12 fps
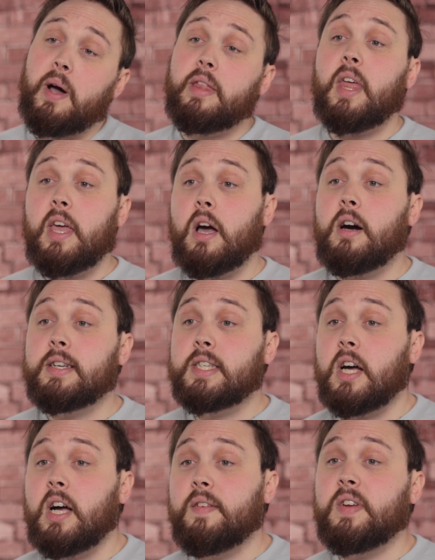but they are
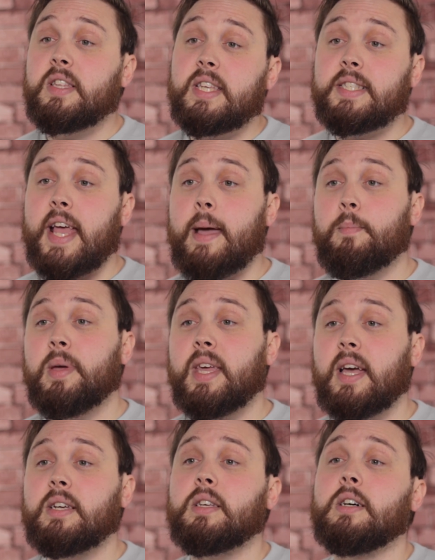diving these
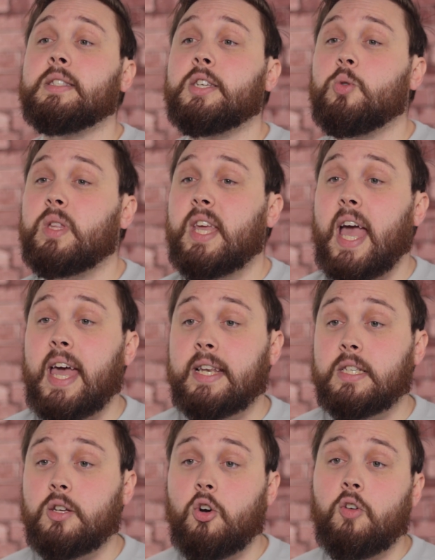MPAs until the
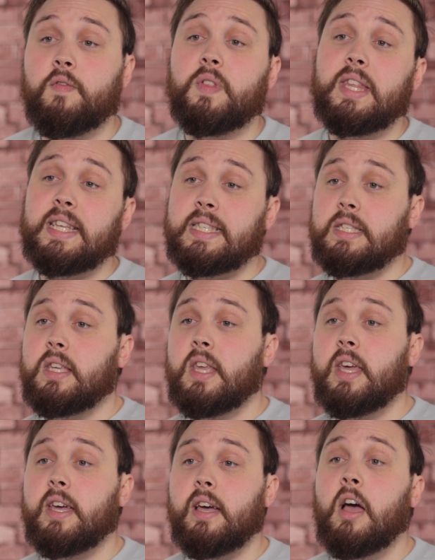end of this
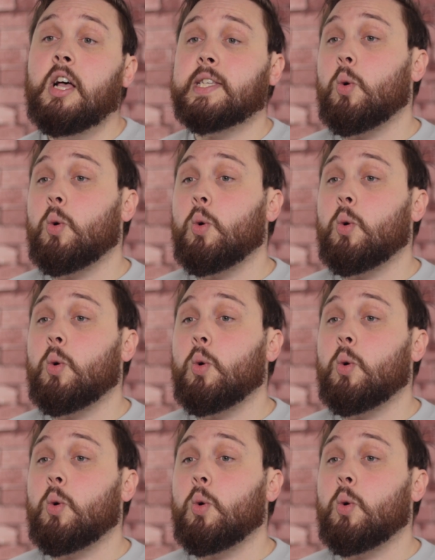year.